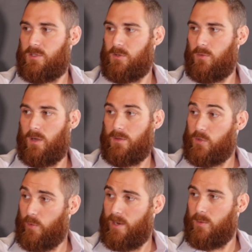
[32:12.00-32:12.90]
To the
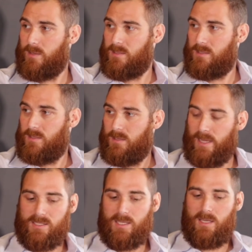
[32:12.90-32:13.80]
trade winds.
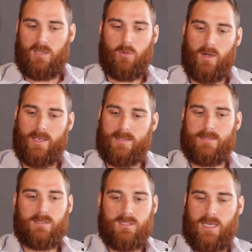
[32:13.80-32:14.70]
That's the key. You want to get
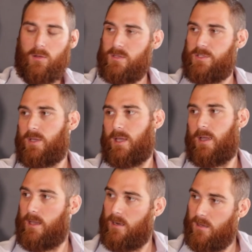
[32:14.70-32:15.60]
as south as you
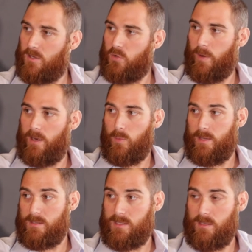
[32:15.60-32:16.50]
can, get into the trade
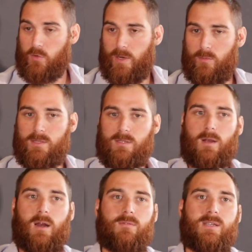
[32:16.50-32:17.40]
winds, and the trade winds
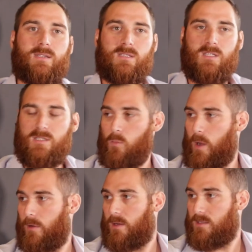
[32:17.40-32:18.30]
are kind of like consistent
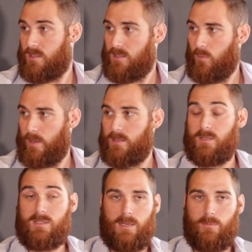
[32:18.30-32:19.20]
weather, consistent winds
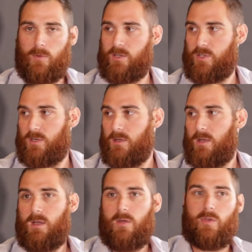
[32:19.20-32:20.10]
in the same direction.
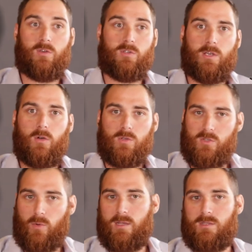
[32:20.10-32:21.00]
And they usually go
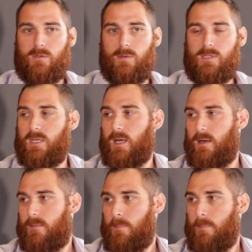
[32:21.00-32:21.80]
straight to Antigua.